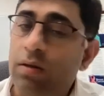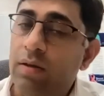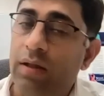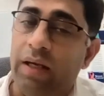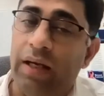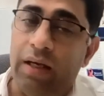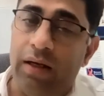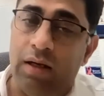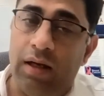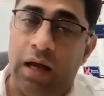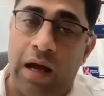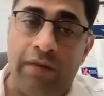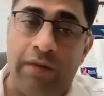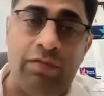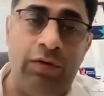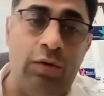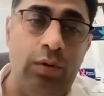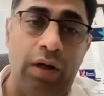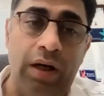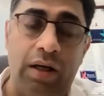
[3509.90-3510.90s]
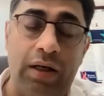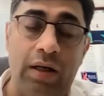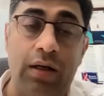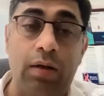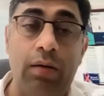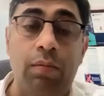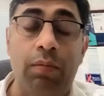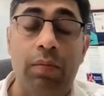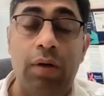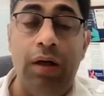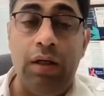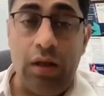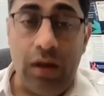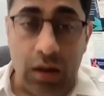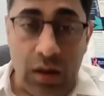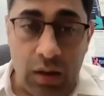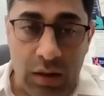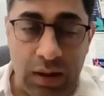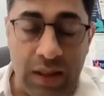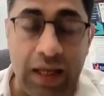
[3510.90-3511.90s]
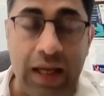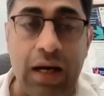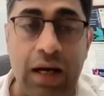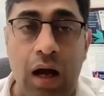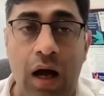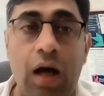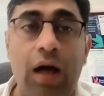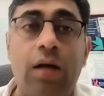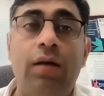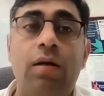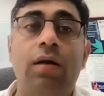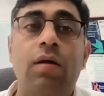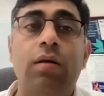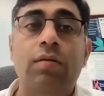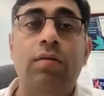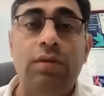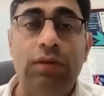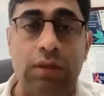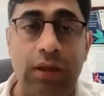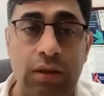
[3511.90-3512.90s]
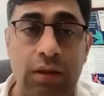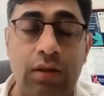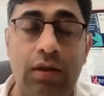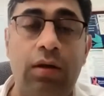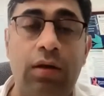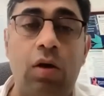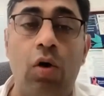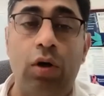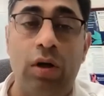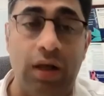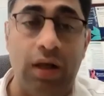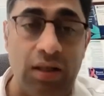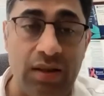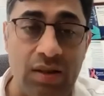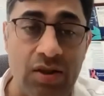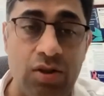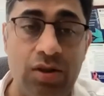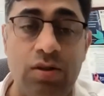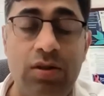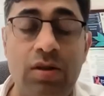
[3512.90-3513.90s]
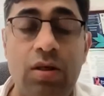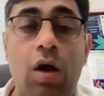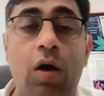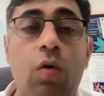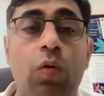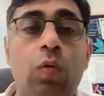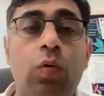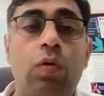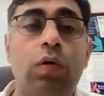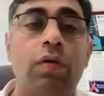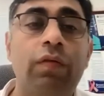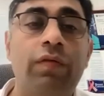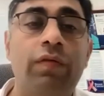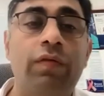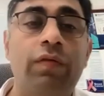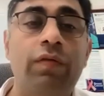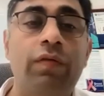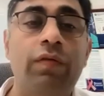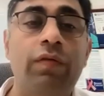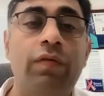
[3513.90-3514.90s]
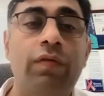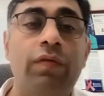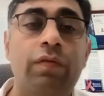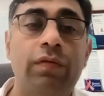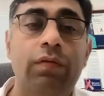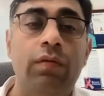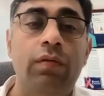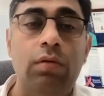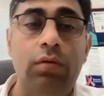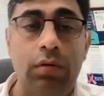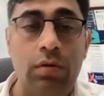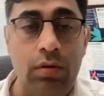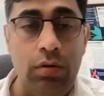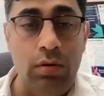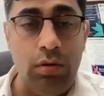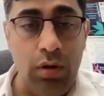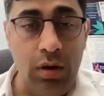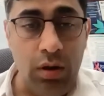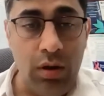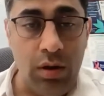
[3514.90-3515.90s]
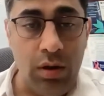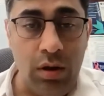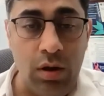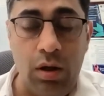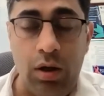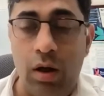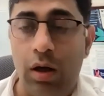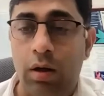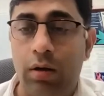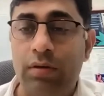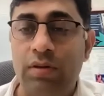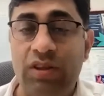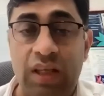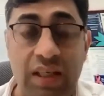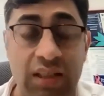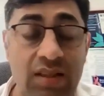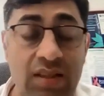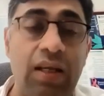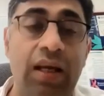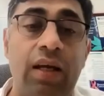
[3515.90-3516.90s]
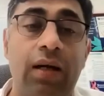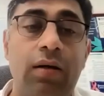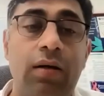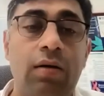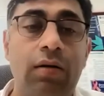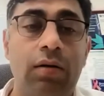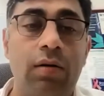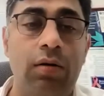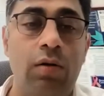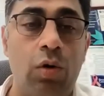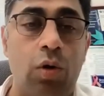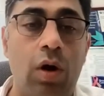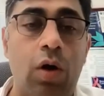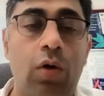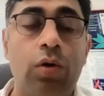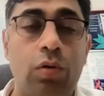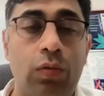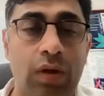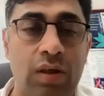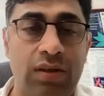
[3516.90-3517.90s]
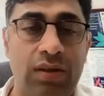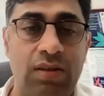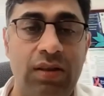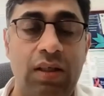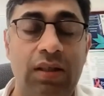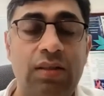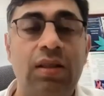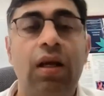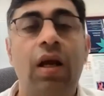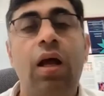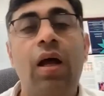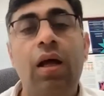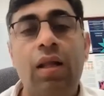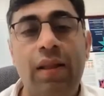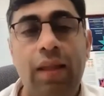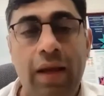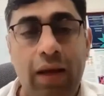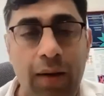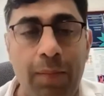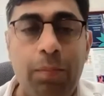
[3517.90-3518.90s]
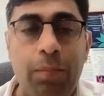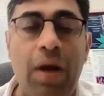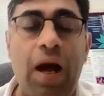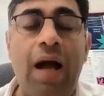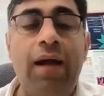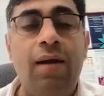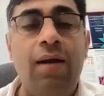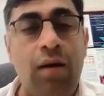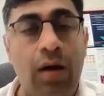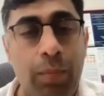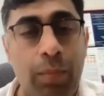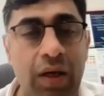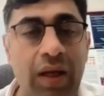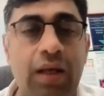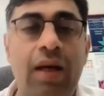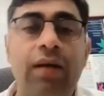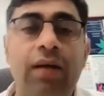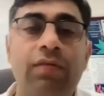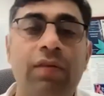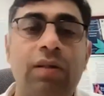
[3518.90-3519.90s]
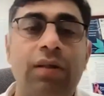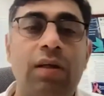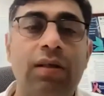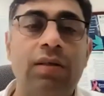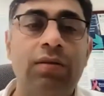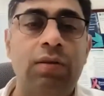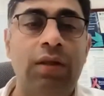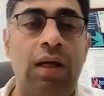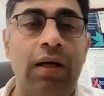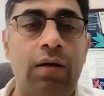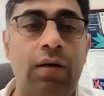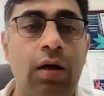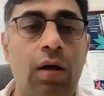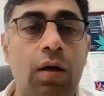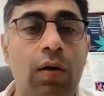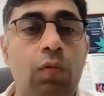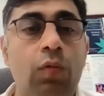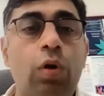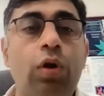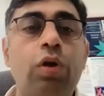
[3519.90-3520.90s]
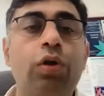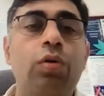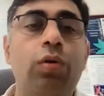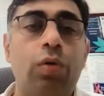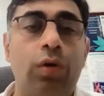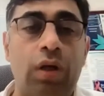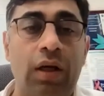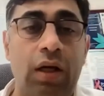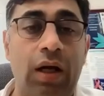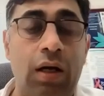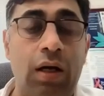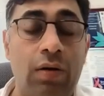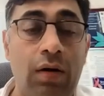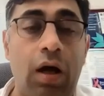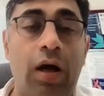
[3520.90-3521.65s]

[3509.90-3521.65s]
They have to get it. But there are certain organizations now who have change their lookout towards this. They come back, communicate with us that what are you looking at?